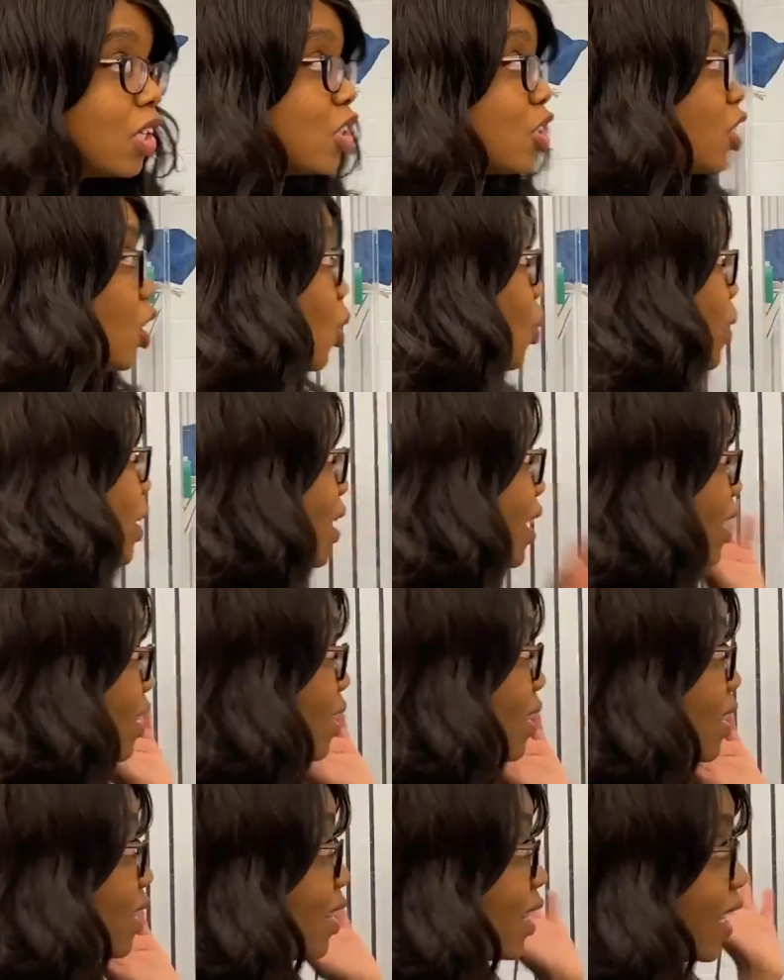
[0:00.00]
So we need
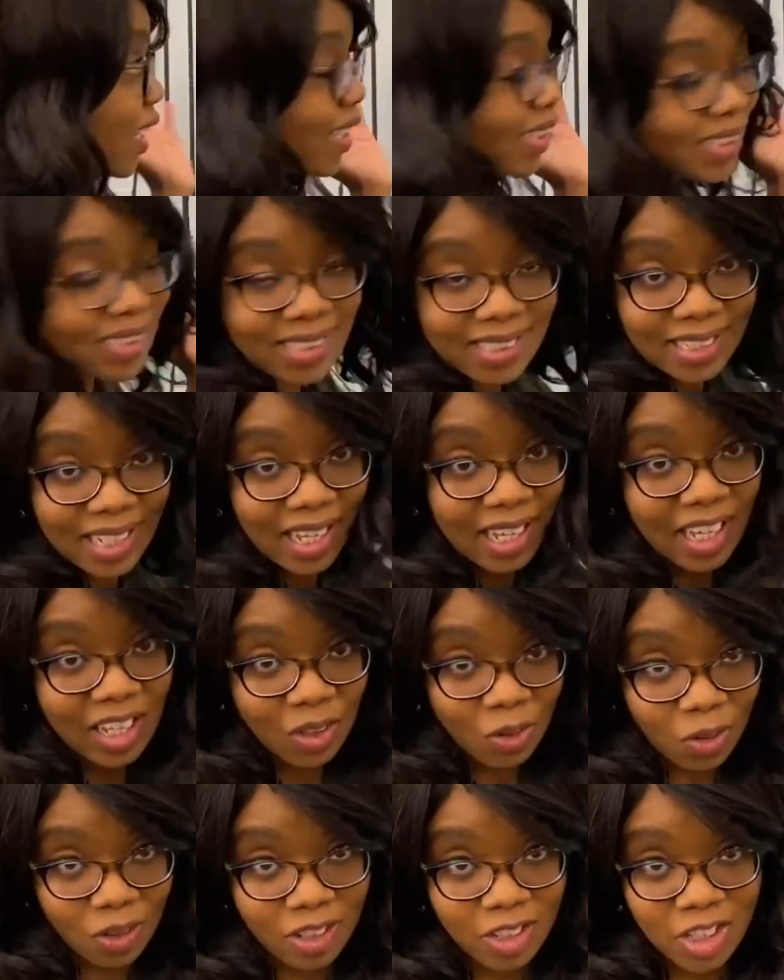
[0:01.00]
this in
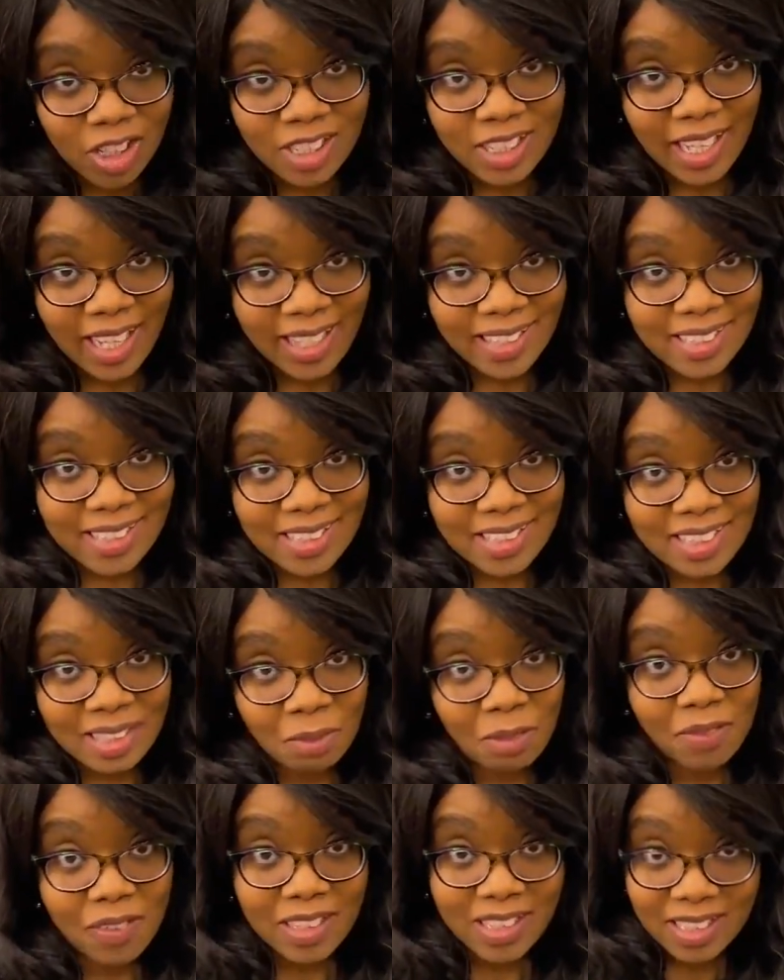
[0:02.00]
order to test some
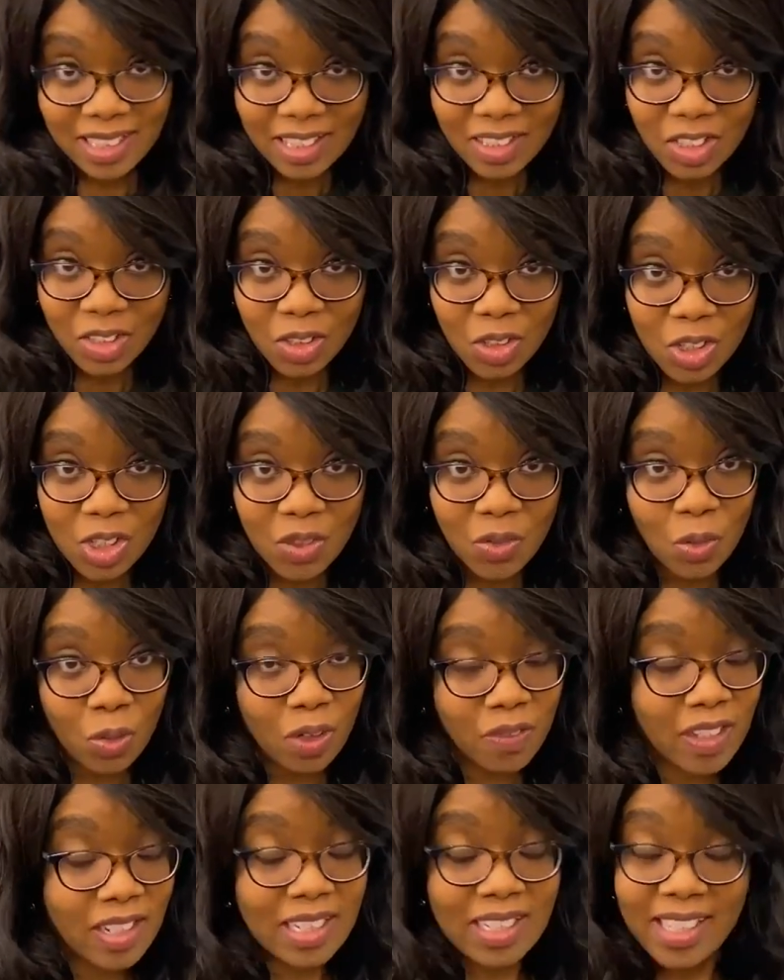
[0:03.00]
of the sensors for
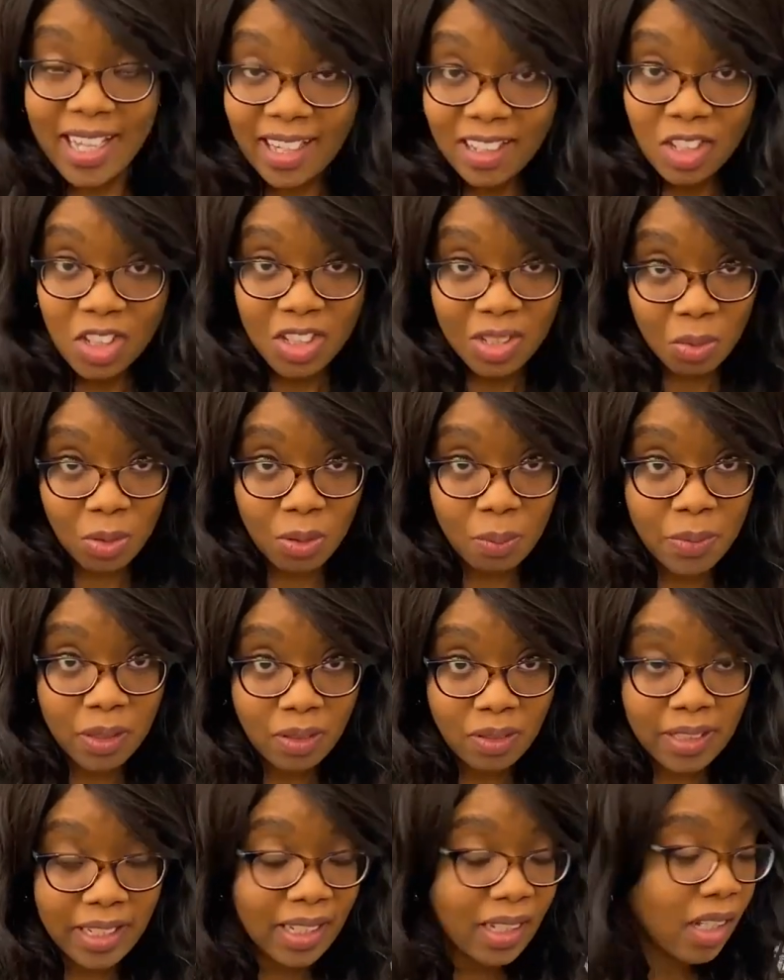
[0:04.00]
the detectors that we're
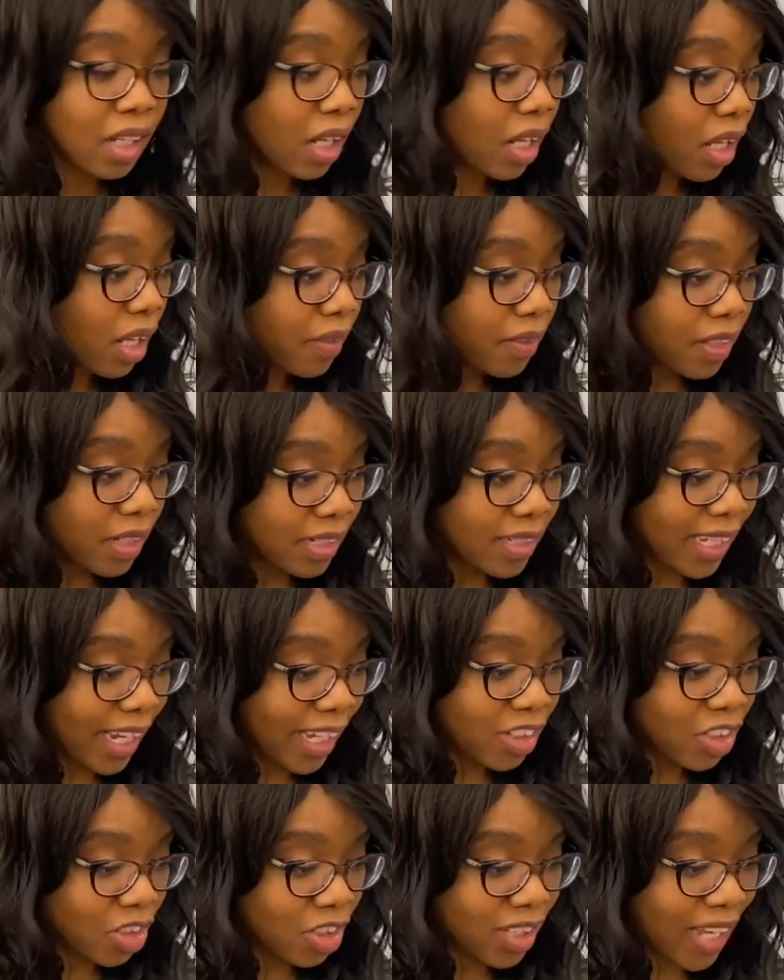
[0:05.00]
building. The
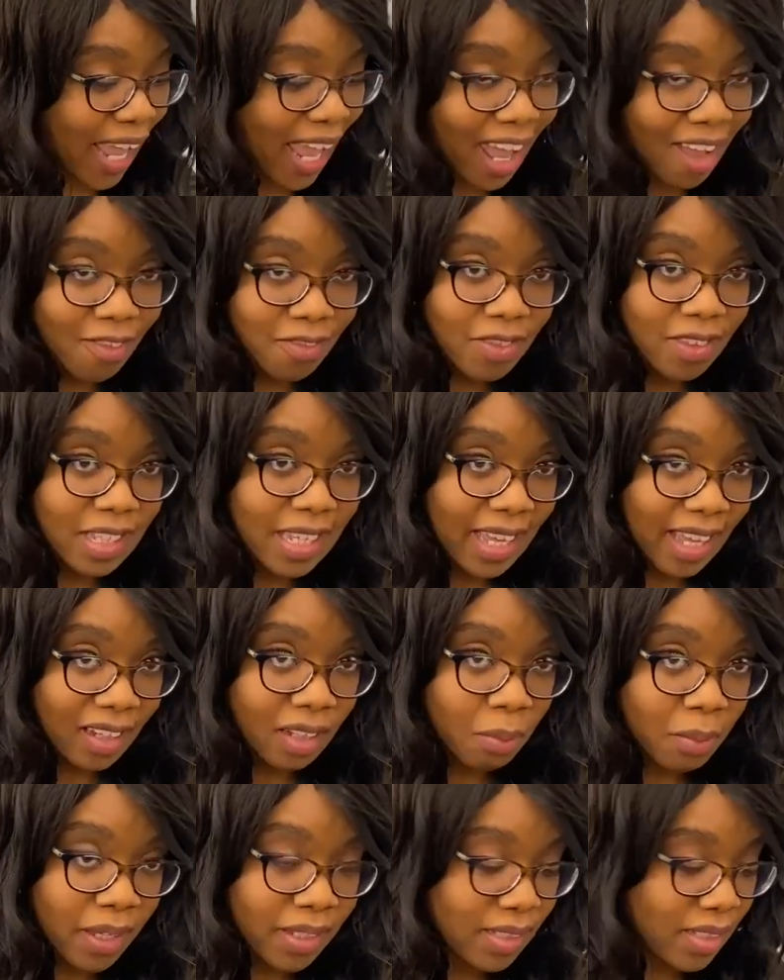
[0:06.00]
detectors have the
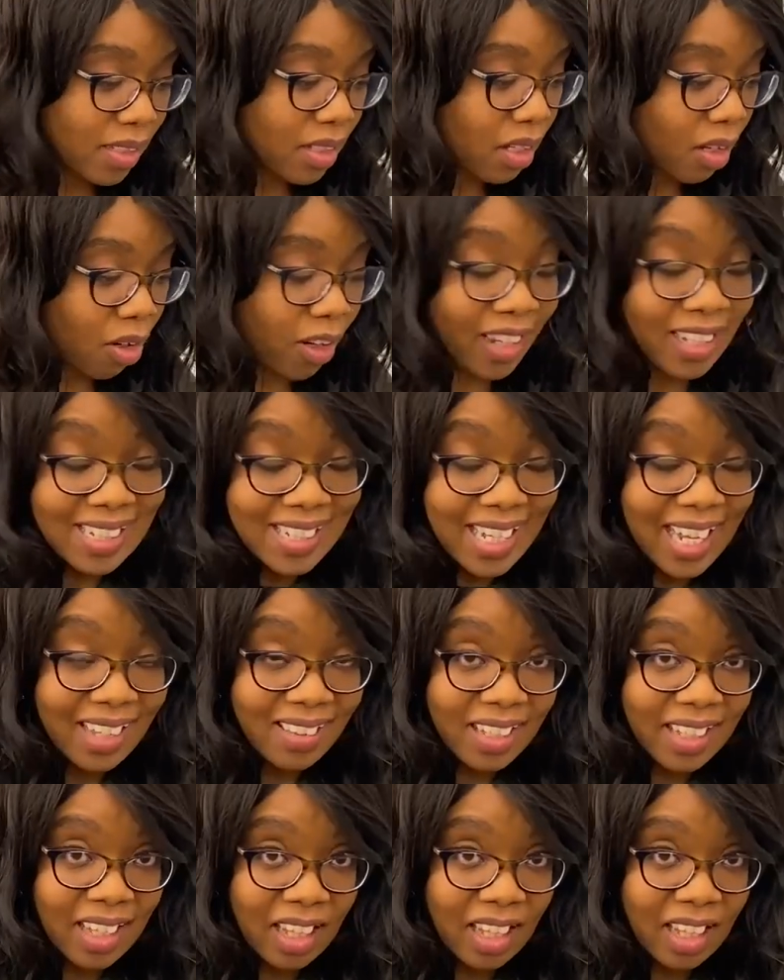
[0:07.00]
element or contain the